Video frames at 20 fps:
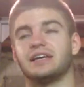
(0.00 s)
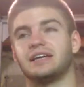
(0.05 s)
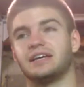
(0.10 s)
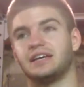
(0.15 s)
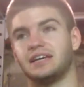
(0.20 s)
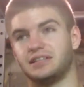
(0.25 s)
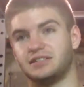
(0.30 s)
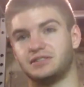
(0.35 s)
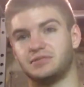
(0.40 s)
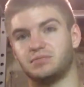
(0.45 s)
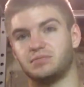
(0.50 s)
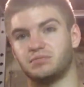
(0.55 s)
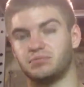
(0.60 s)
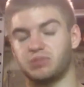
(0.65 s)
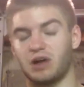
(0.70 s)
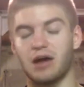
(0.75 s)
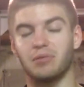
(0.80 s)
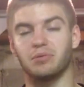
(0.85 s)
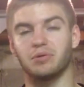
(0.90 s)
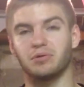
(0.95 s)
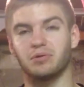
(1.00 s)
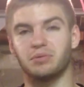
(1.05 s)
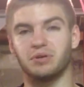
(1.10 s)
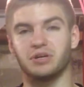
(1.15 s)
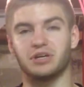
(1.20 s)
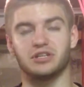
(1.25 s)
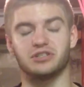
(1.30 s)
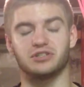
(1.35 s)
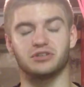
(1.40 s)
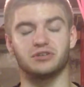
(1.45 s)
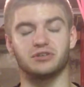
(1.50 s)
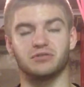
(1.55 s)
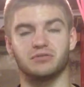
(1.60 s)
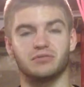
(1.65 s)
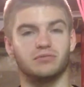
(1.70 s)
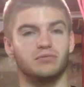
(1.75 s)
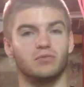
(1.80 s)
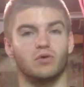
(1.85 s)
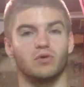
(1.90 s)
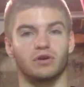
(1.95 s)
it's probably because you're
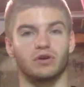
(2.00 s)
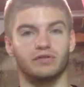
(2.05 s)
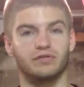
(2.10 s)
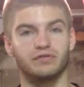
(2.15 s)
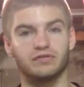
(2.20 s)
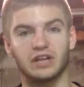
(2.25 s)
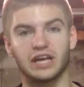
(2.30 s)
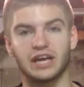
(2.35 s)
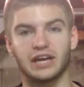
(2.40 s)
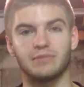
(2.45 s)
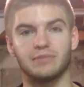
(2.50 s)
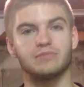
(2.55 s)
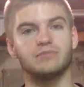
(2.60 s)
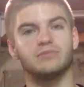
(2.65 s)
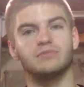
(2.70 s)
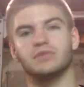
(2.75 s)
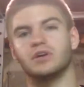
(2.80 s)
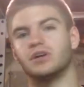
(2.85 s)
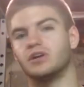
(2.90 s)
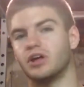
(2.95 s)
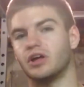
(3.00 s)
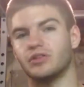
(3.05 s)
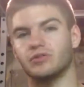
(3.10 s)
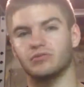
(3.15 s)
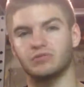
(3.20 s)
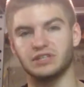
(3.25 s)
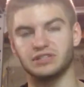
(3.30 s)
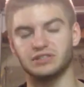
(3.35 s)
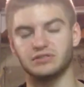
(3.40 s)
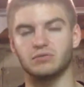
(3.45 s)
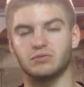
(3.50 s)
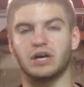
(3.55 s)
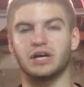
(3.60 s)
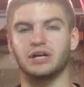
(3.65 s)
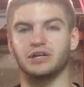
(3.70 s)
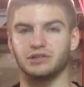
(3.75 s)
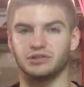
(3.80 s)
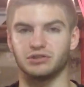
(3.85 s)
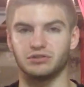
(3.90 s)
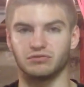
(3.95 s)
more inflamed. Another reason why
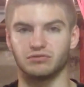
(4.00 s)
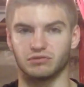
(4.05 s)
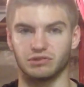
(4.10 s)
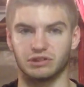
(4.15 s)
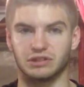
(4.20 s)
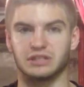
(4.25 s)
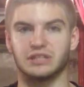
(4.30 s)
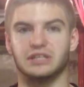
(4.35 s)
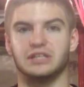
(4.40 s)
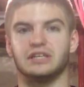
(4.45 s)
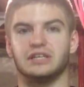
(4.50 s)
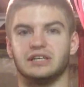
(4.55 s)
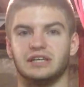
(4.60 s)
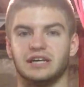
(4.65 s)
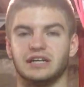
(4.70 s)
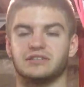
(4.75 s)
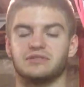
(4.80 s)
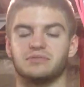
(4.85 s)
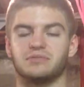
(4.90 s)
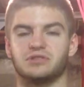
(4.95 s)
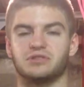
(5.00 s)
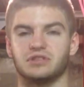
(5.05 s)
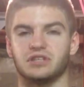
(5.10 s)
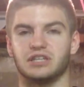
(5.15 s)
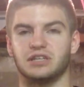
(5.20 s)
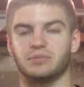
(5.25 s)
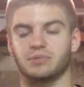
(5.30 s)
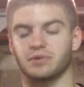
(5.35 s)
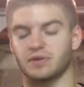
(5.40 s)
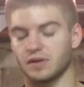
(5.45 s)
you should really get some sleep.